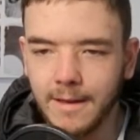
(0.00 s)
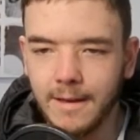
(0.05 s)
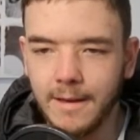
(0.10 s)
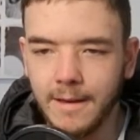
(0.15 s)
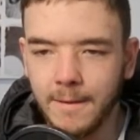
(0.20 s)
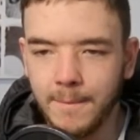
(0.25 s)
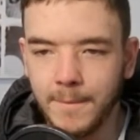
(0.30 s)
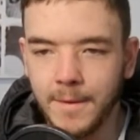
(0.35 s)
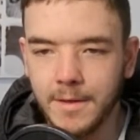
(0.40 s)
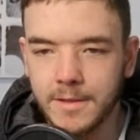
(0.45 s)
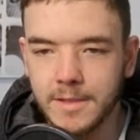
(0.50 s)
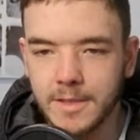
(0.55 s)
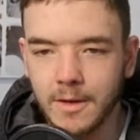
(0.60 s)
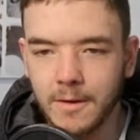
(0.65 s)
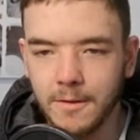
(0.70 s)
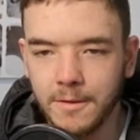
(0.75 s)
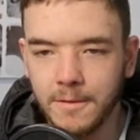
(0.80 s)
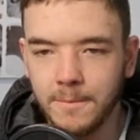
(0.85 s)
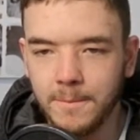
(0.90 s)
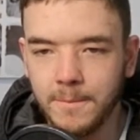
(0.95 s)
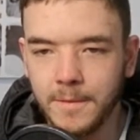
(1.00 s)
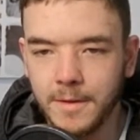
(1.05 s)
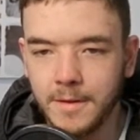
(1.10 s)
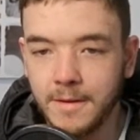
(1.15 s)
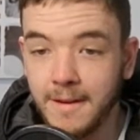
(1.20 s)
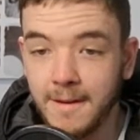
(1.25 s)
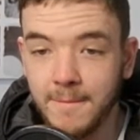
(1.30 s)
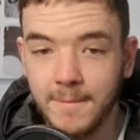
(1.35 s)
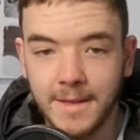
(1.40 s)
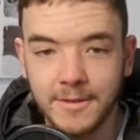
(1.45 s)
a Tottenham,
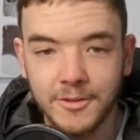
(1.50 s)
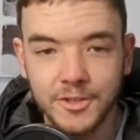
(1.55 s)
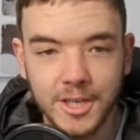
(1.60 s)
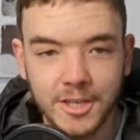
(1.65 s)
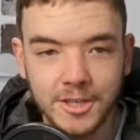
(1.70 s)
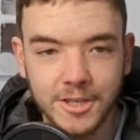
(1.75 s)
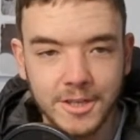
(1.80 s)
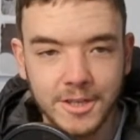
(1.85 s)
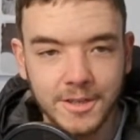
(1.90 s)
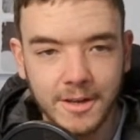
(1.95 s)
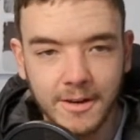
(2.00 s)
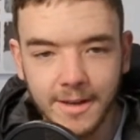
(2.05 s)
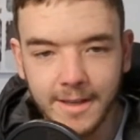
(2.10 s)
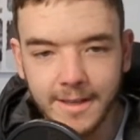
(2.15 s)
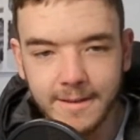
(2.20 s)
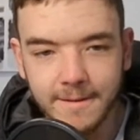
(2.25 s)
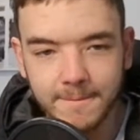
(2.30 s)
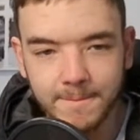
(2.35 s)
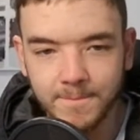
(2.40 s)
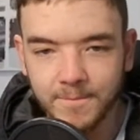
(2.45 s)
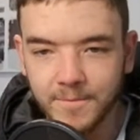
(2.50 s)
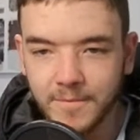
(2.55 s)
a Manchester United,